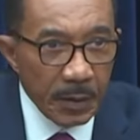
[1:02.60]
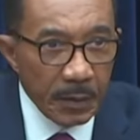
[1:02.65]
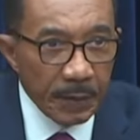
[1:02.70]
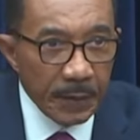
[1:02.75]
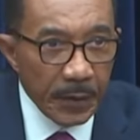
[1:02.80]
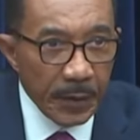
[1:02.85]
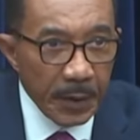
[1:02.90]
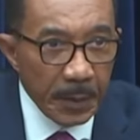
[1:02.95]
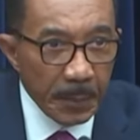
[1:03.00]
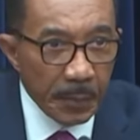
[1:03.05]
are
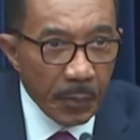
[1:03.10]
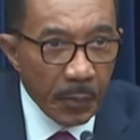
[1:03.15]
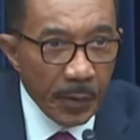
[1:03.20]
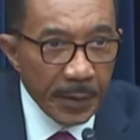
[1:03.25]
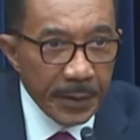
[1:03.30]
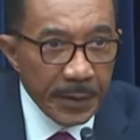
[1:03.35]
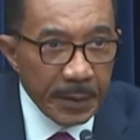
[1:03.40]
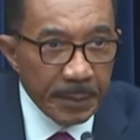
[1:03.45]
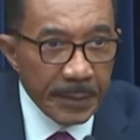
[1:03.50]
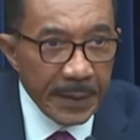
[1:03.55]
very
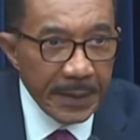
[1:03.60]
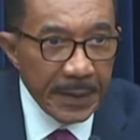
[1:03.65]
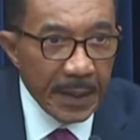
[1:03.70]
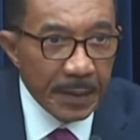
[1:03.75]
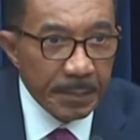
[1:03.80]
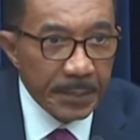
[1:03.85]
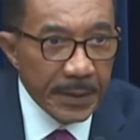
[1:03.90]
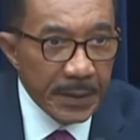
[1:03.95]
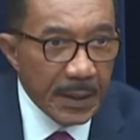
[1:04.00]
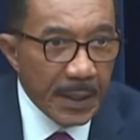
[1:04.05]
important that may
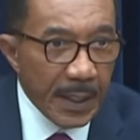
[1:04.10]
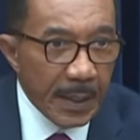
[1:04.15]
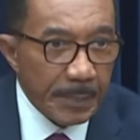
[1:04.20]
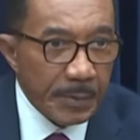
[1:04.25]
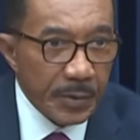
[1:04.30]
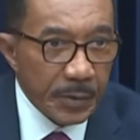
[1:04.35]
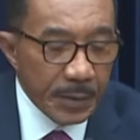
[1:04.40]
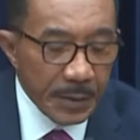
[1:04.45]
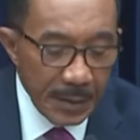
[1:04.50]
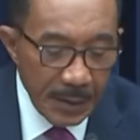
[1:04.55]
not be
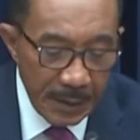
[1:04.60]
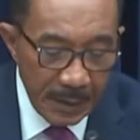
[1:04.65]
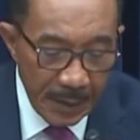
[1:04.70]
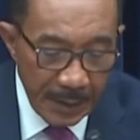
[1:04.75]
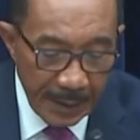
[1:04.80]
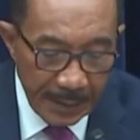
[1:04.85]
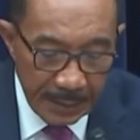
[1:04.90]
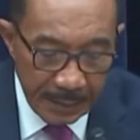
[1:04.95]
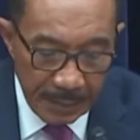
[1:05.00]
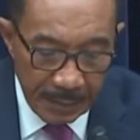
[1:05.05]
captured in
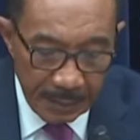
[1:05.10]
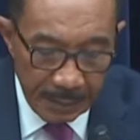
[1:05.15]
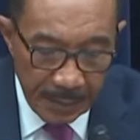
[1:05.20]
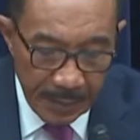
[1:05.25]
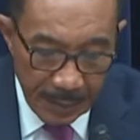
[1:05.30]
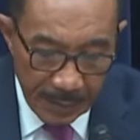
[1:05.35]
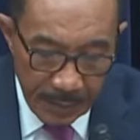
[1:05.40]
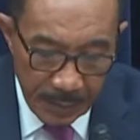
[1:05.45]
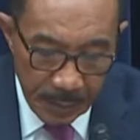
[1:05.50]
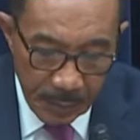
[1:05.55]
that
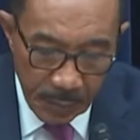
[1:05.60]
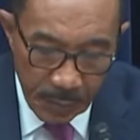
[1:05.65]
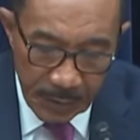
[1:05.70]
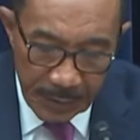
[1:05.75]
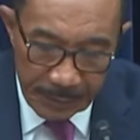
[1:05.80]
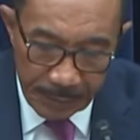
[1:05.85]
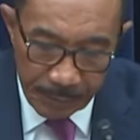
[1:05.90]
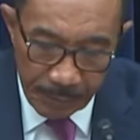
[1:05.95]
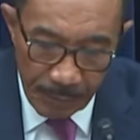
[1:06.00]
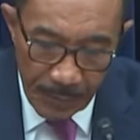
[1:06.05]

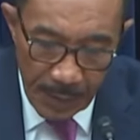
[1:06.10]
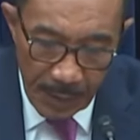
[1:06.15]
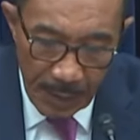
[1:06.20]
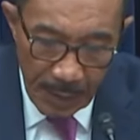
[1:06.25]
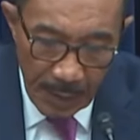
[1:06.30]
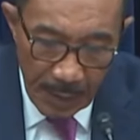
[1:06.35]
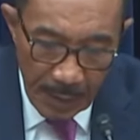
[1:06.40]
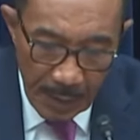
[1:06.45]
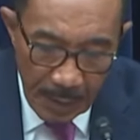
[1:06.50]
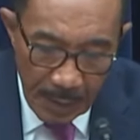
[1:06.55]
testimony.
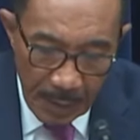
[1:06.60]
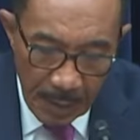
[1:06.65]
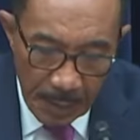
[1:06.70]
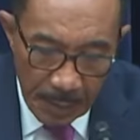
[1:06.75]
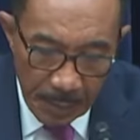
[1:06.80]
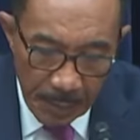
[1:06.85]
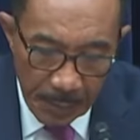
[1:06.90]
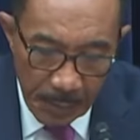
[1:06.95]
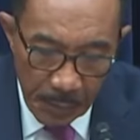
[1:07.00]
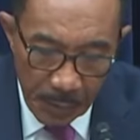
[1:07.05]

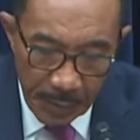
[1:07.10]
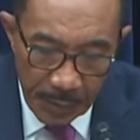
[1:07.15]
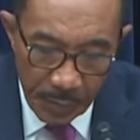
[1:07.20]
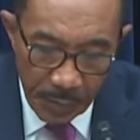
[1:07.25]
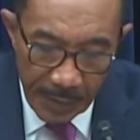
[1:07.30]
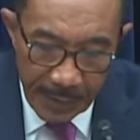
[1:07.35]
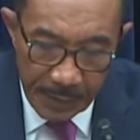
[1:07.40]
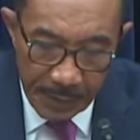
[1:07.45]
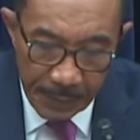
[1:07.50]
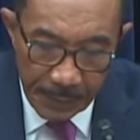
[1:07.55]
Promoting
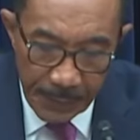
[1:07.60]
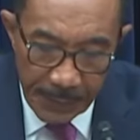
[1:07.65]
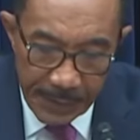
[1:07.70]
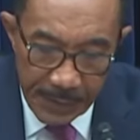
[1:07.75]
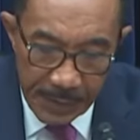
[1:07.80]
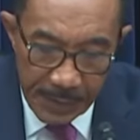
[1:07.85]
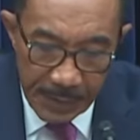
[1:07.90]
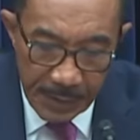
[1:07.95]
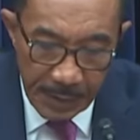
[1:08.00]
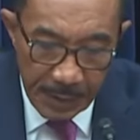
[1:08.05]
greater
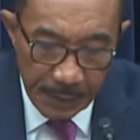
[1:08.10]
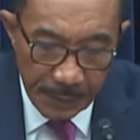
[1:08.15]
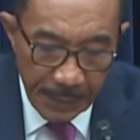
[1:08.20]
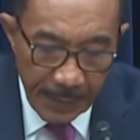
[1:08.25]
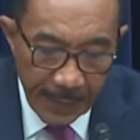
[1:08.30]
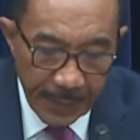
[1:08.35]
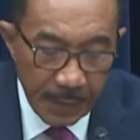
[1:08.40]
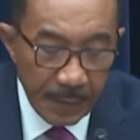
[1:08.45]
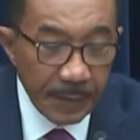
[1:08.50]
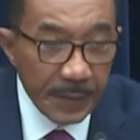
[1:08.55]
efficiency and
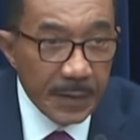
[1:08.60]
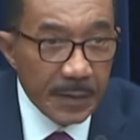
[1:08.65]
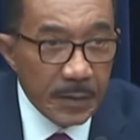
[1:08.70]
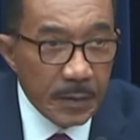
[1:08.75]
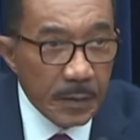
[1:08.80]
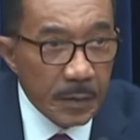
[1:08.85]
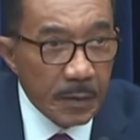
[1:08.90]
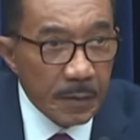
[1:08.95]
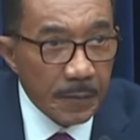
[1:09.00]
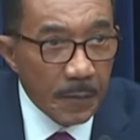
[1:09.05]

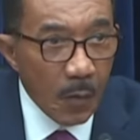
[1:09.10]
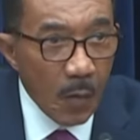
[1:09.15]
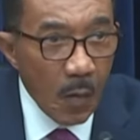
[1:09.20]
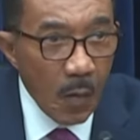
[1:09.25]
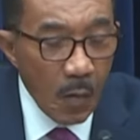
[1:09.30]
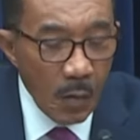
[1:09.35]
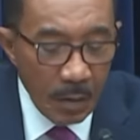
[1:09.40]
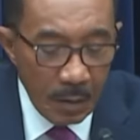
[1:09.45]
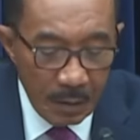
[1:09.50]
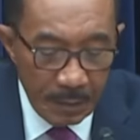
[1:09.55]
effectiveness of
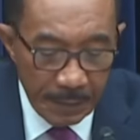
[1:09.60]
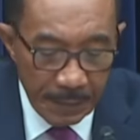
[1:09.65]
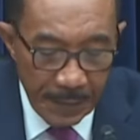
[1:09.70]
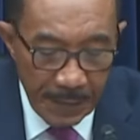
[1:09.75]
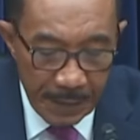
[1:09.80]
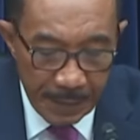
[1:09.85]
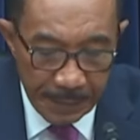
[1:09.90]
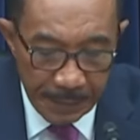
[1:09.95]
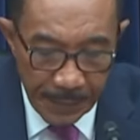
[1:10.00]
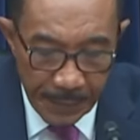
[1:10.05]
all of
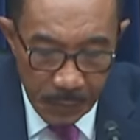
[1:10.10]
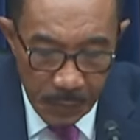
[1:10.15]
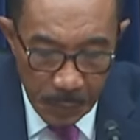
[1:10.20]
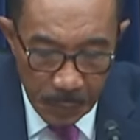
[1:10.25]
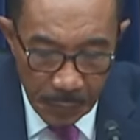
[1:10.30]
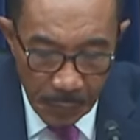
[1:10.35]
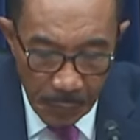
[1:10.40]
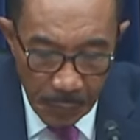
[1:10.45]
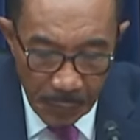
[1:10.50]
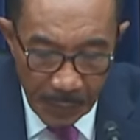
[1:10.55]
our federal
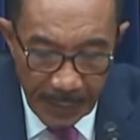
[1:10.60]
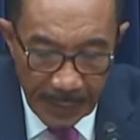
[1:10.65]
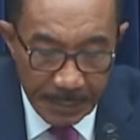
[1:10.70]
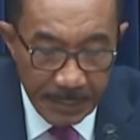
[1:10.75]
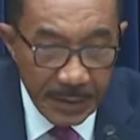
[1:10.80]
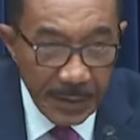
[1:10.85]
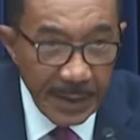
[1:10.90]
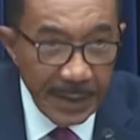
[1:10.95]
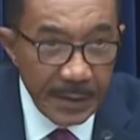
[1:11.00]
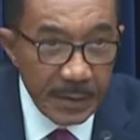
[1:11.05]

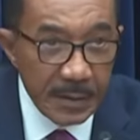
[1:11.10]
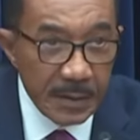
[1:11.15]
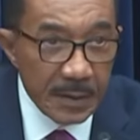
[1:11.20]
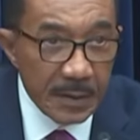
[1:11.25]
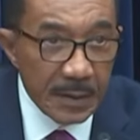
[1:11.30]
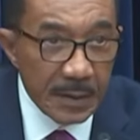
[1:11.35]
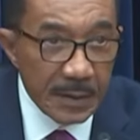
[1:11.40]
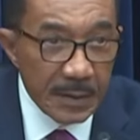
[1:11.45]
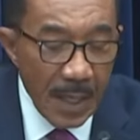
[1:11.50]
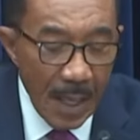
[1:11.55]
programs,
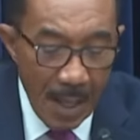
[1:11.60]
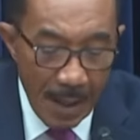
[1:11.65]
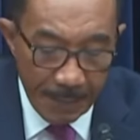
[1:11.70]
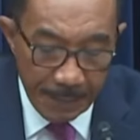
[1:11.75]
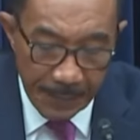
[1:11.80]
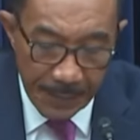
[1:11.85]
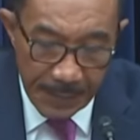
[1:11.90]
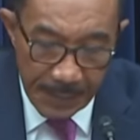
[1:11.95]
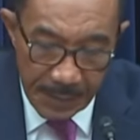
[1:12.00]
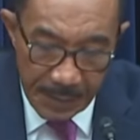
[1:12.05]
agencies,
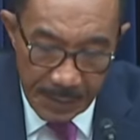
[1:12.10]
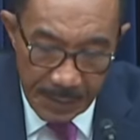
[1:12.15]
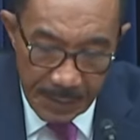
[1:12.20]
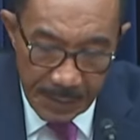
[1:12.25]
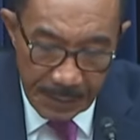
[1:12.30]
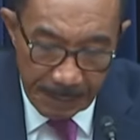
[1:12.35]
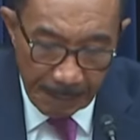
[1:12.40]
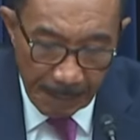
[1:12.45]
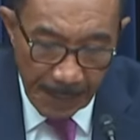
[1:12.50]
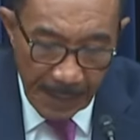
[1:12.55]

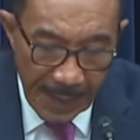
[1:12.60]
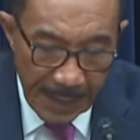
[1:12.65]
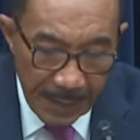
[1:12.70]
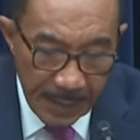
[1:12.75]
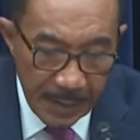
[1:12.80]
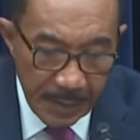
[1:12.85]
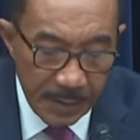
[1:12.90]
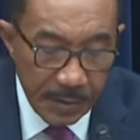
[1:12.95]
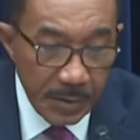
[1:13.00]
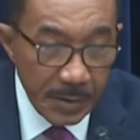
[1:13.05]
offices, and
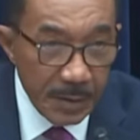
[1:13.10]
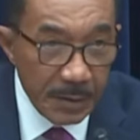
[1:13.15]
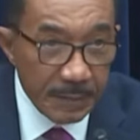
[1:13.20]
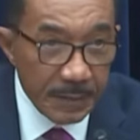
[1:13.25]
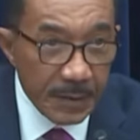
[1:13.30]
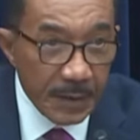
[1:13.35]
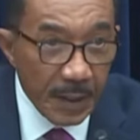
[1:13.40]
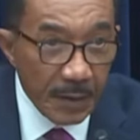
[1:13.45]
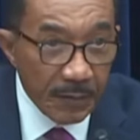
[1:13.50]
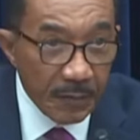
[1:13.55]

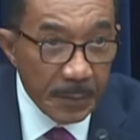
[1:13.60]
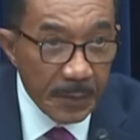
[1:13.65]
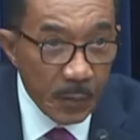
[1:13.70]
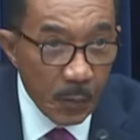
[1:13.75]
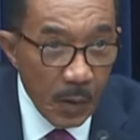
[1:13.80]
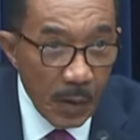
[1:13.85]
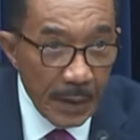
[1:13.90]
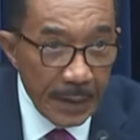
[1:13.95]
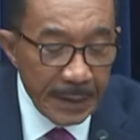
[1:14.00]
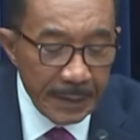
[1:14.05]
initiatives
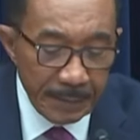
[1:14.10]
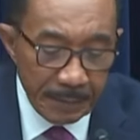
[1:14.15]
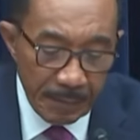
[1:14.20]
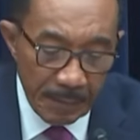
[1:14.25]
government-wide